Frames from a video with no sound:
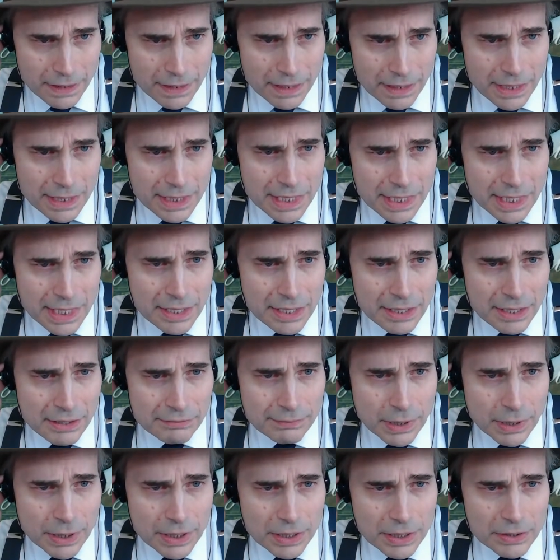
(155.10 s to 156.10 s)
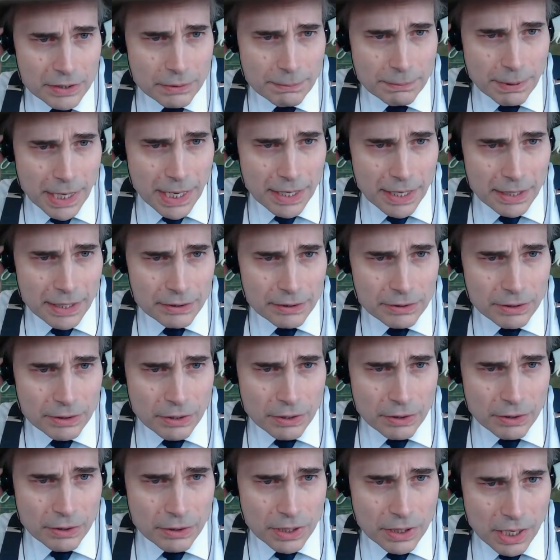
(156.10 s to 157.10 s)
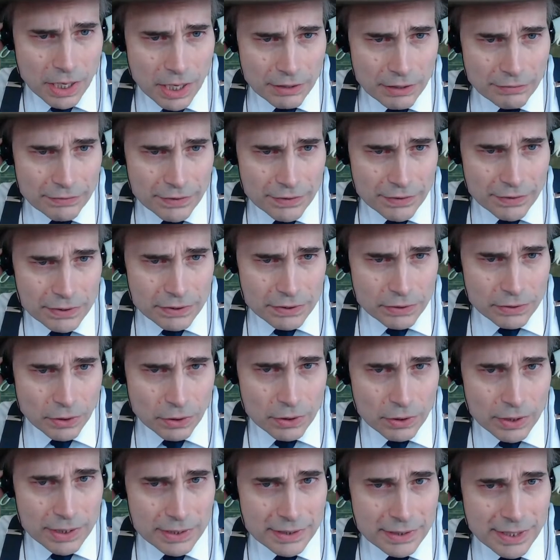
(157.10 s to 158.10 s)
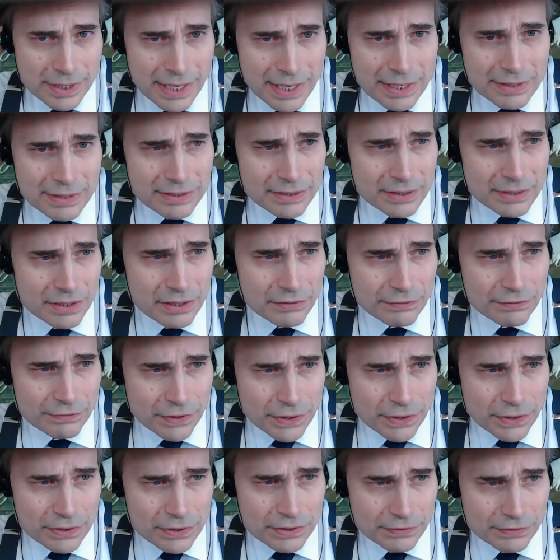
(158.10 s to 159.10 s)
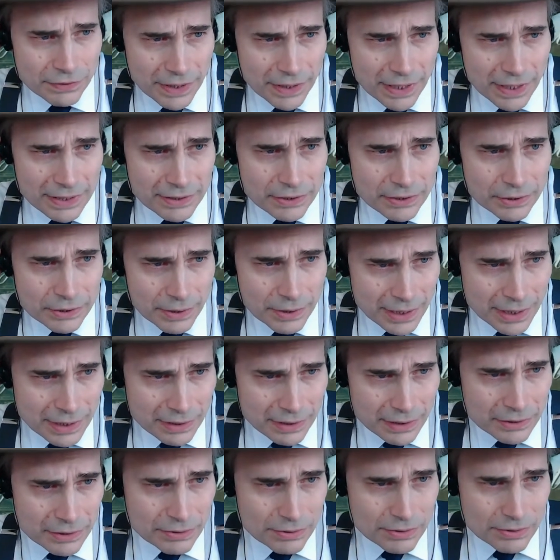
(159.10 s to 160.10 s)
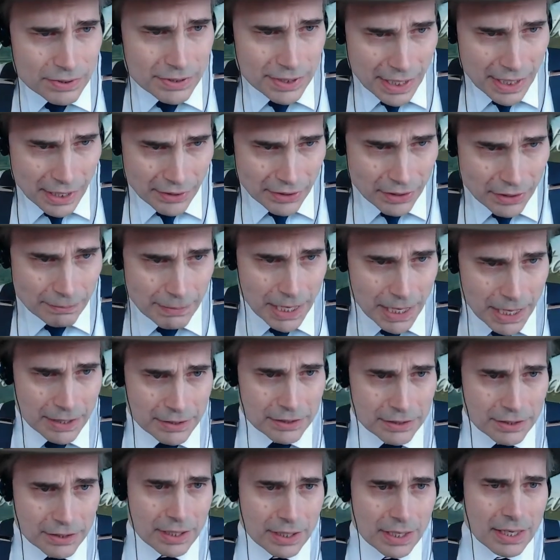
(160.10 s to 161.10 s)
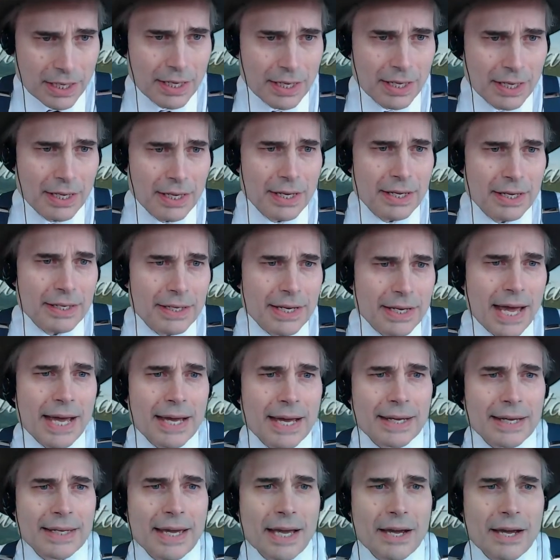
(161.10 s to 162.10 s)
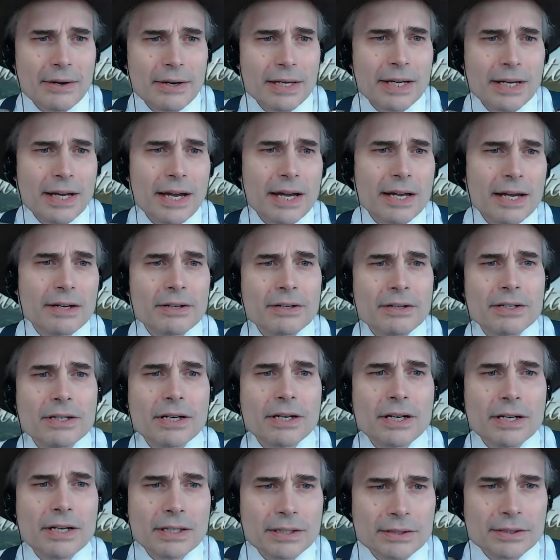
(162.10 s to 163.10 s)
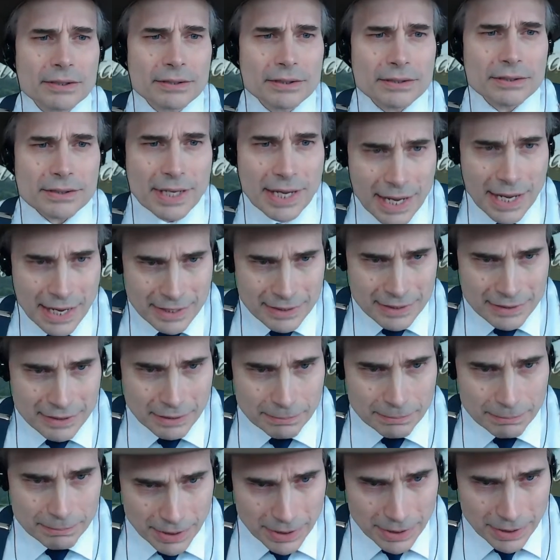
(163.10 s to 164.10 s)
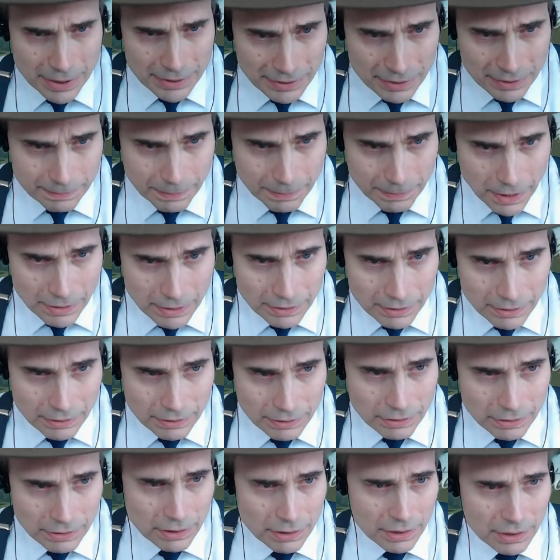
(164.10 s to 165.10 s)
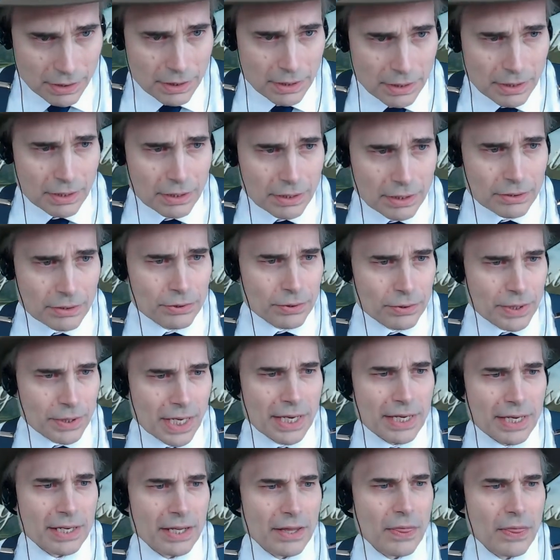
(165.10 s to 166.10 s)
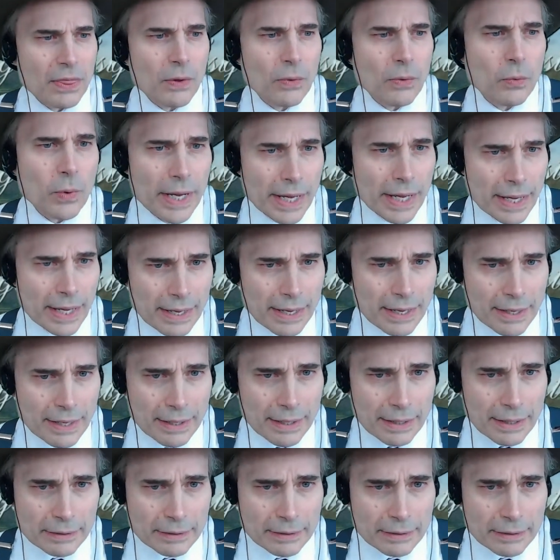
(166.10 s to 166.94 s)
In need of money to buy her own office, Nora takes the first flight to England to sell the mansion, not counting on her uncle's handsome business partner to get in the way.